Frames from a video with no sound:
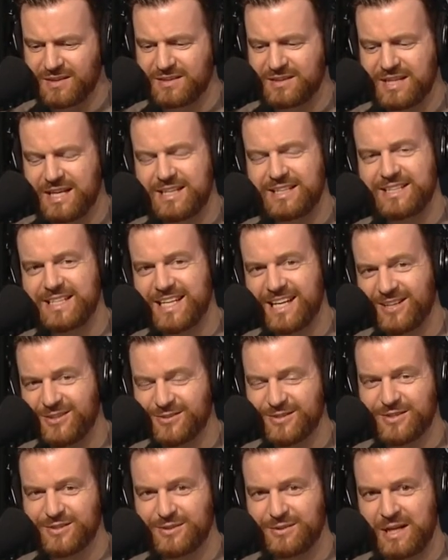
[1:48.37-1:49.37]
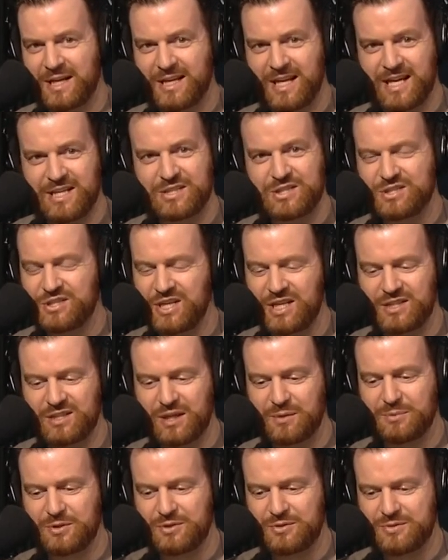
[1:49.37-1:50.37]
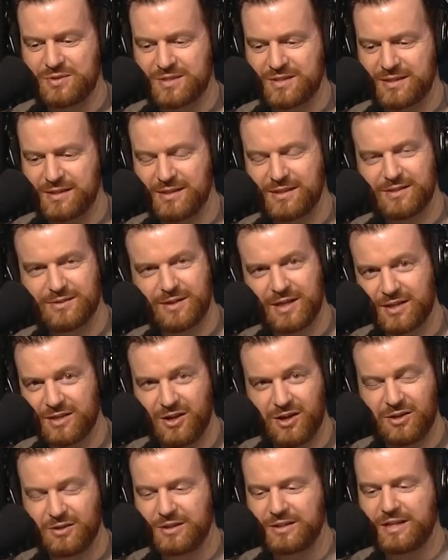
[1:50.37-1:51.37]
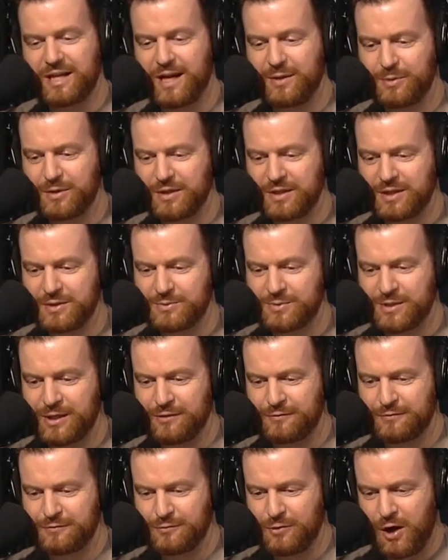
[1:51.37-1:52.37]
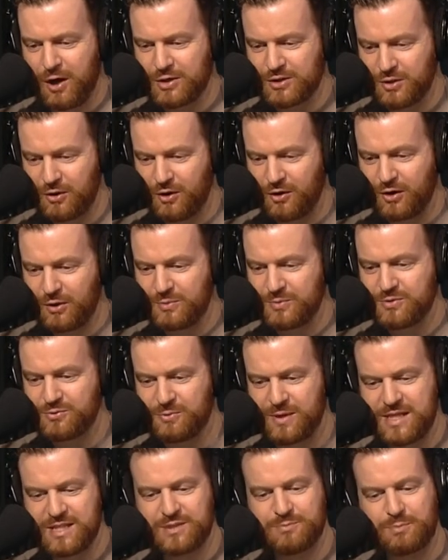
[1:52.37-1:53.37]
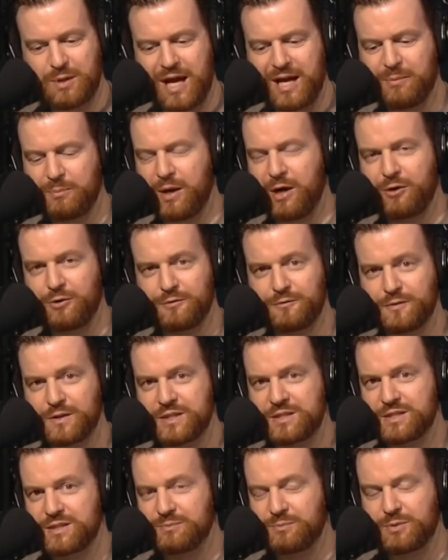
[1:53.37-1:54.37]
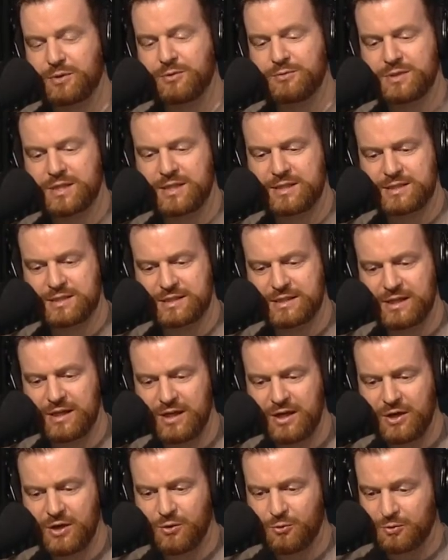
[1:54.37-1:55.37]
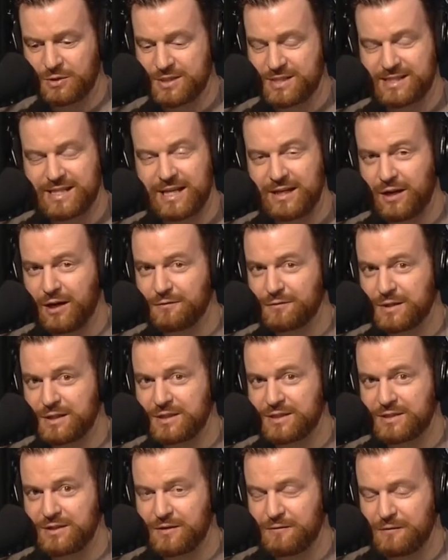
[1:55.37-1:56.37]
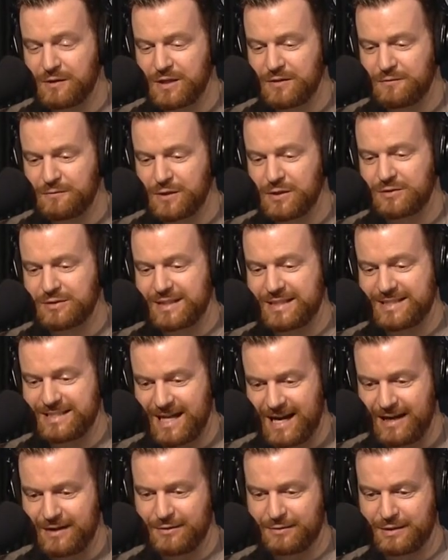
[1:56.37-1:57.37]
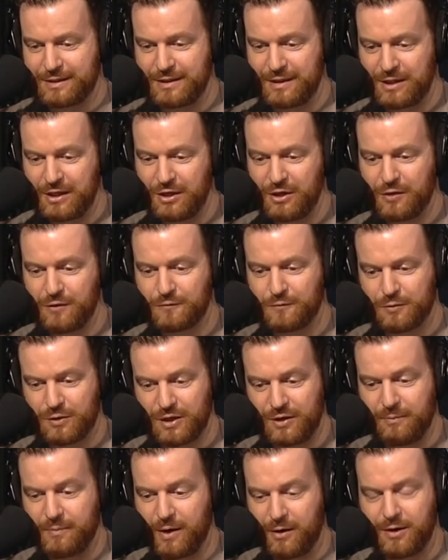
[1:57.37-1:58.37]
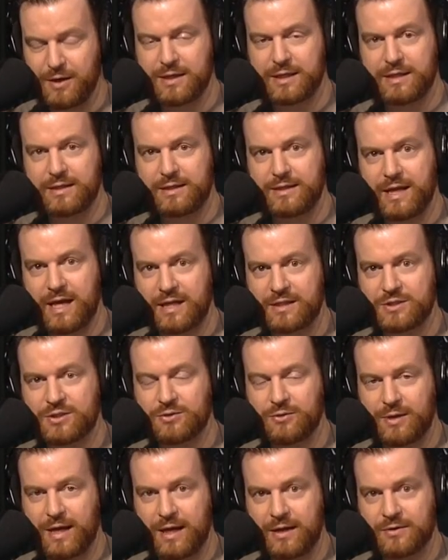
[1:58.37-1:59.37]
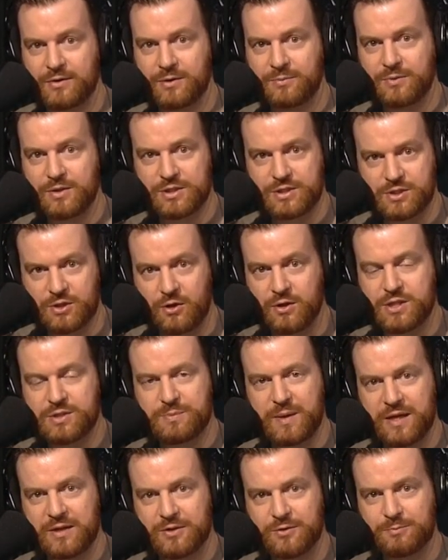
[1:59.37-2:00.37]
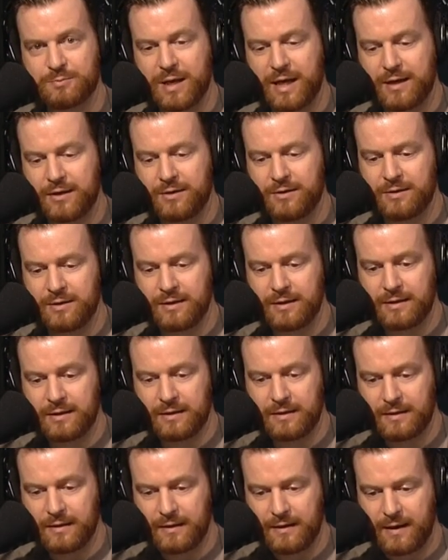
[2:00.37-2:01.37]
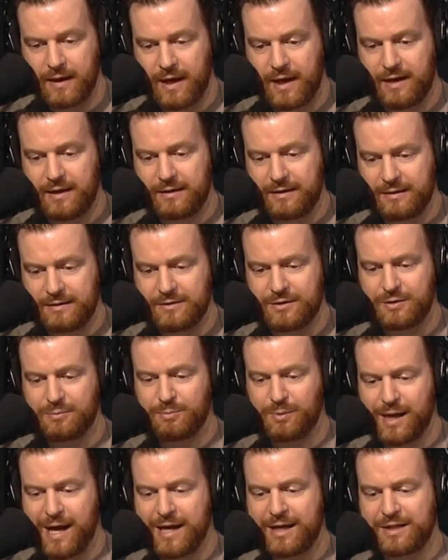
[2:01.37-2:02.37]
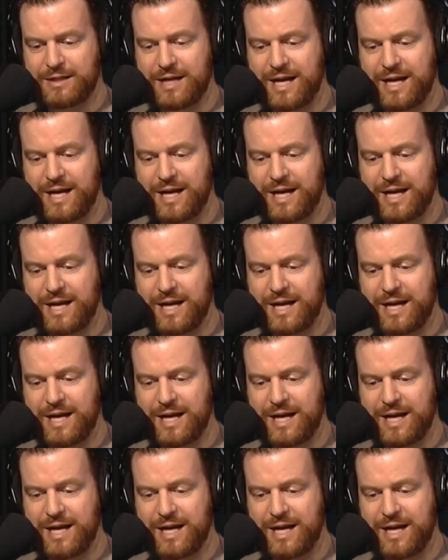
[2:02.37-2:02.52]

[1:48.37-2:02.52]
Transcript: they knelt like S J Ws, like Colin Kaepernick himself, locked arms, raised black power fists in protest, or stayed off the field entirely for the American national anthem, the Star-Spangled Banner, and the black